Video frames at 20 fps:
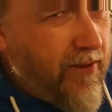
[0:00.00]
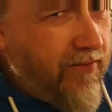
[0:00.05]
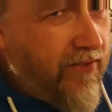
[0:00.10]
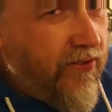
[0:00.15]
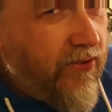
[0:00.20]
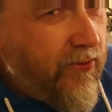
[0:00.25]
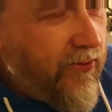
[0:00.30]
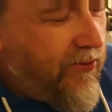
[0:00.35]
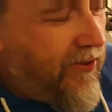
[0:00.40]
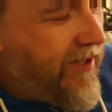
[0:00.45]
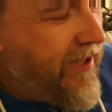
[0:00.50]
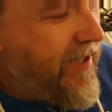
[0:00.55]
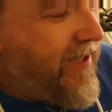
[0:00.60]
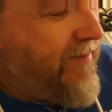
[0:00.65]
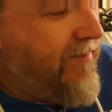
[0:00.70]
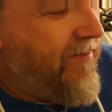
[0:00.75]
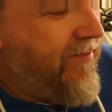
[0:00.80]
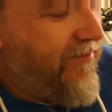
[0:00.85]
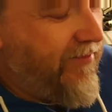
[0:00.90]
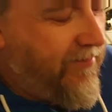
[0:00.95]
I had a bit of a sore
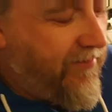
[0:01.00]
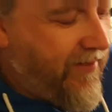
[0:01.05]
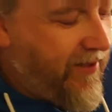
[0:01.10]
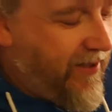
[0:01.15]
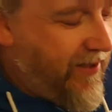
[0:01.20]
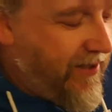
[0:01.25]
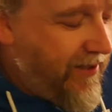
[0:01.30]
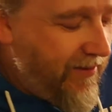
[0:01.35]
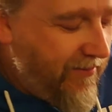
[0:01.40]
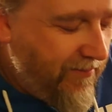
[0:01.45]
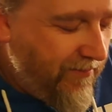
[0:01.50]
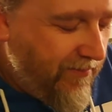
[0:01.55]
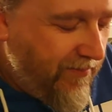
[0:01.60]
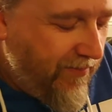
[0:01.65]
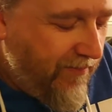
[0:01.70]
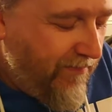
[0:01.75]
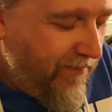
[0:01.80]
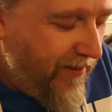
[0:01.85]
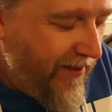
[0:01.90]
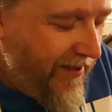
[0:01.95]
arm from
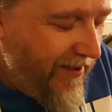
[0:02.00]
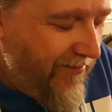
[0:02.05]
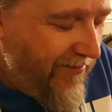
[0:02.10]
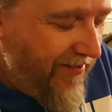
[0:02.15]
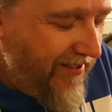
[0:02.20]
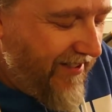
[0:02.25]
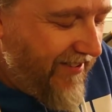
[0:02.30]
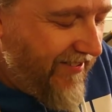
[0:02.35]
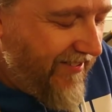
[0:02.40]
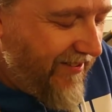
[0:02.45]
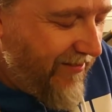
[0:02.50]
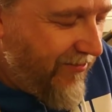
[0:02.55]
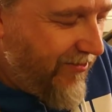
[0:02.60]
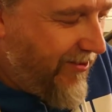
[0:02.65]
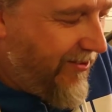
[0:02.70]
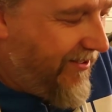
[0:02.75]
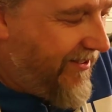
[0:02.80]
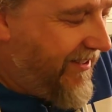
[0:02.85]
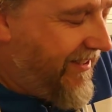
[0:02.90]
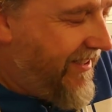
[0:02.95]
playing with this. It
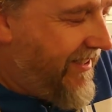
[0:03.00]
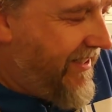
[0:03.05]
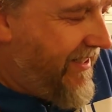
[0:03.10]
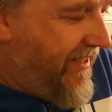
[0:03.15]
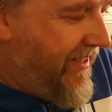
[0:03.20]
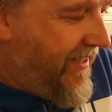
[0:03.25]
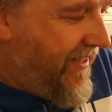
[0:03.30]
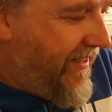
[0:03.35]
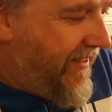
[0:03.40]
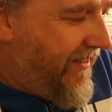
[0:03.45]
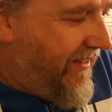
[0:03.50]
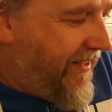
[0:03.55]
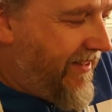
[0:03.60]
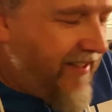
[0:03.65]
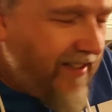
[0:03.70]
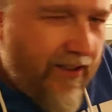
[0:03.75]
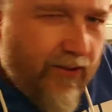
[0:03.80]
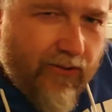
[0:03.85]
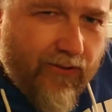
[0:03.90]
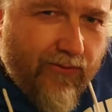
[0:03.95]
was good.
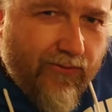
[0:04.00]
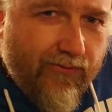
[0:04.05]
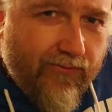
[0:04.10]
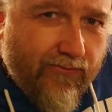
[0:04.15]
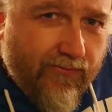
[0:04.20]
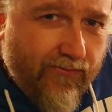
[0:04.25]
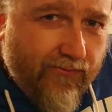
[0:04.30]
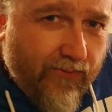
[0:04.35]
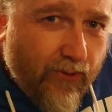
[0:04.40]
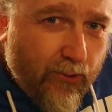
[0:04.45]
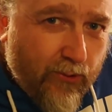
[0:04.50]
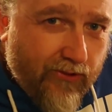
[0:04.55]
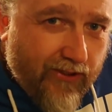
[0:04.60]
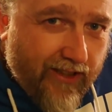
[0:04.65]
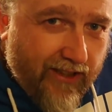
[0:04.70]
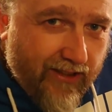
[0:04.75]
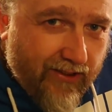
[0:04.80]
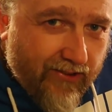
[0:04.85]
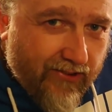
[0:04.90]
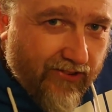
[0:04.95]
I think there's
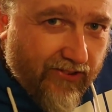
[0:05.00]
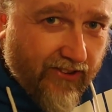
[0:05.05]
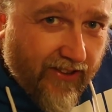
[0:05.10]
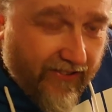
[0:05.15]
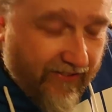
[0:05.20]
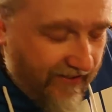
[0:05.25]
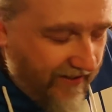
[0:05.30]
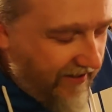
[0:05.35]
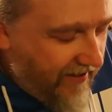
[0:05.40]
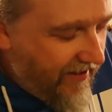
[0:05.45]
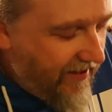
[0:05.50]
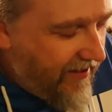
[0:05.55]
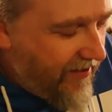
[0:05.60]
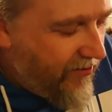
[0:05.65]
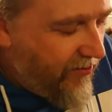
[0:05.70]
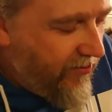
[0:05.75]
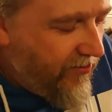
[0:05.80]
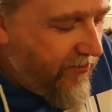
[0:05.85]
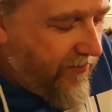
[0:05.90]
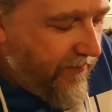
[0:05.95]
14 or 16
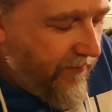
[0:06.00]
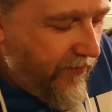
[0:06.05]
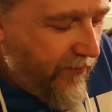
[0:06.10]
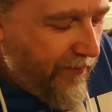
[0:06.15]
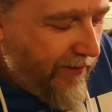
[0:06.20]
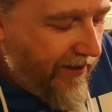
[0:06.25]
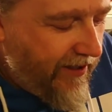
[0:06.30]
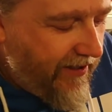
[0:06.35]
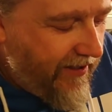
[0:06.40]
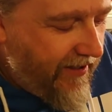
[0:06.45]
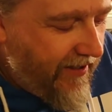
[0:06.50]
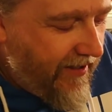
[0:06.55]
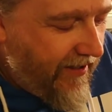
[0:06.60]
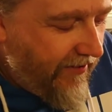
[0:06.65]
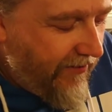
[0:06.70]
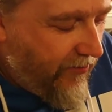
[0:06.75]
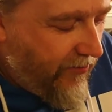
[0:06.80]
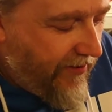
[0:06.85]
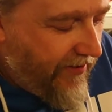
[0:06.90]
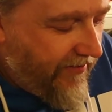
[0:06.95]
kilo spring in
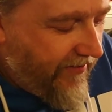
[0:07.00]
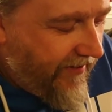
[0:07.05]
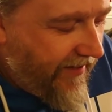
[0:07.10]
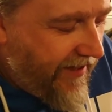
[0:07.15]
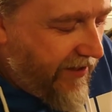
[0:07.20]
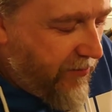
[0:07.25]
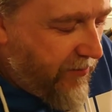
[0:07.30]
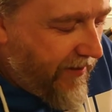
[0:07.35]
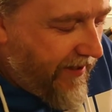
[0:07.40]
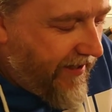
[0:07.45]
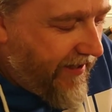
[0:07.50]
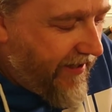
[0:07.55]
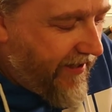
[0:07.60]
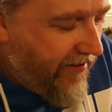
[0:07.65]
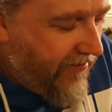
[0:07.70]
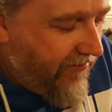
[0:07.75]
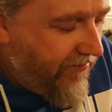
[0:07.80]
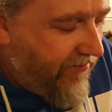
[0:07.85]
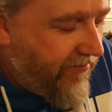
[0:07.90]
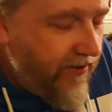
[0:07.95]
there. So inside we
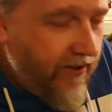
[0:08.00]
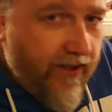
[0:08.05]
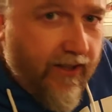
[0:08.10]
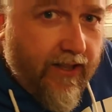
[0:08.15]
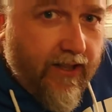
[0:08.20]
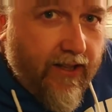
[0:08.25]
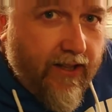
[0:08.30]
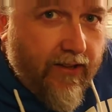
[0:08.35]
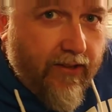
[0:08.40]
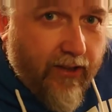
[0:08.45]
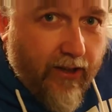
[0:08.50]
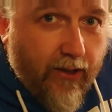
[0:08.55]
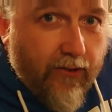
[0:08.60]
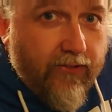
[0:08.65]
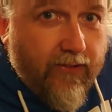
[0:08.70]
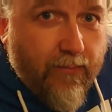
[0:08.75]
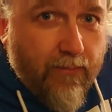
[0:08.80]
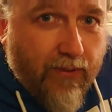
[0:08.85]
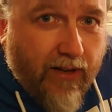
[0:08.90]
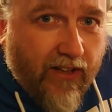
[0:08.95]
have the
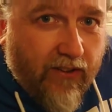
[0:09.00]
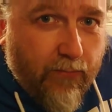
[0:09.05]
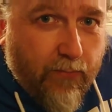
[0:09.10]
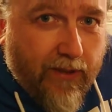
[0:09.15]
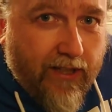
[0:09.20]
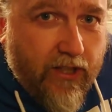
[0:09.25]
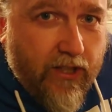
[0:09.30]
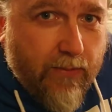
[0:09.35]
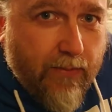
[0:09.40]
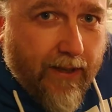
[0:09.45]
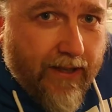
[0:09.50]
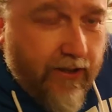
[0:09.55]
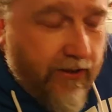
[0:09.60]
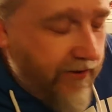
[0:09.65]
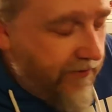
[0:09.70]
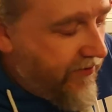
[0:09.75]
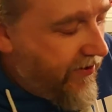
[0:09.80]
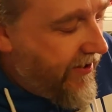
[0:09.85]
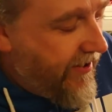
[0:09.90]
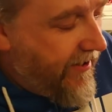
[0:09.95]
custom brass breech by
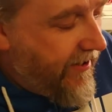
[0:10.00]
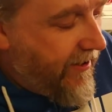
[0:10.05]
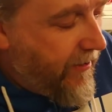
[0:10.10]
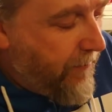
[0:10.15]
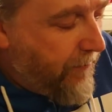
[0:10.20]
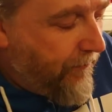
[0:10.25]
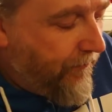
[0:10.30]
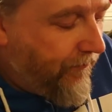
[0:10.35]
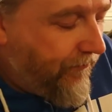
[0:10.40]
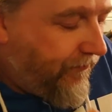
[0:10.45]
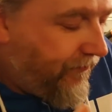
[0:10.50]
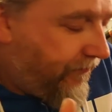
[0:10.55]
Nerfshack.